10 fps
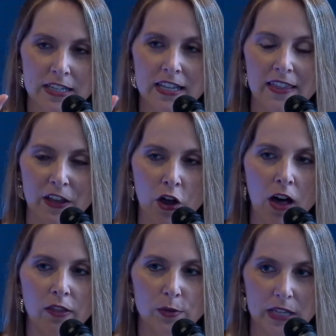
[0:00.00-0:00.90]
to say they
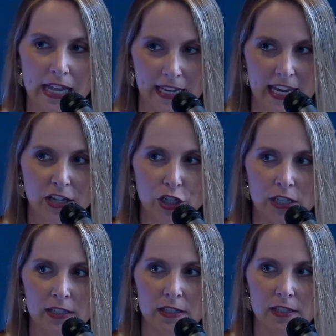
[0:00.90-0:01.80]
call those
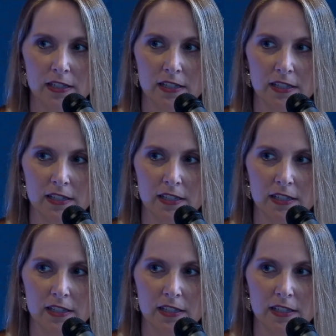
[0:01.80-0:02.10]
adhesions?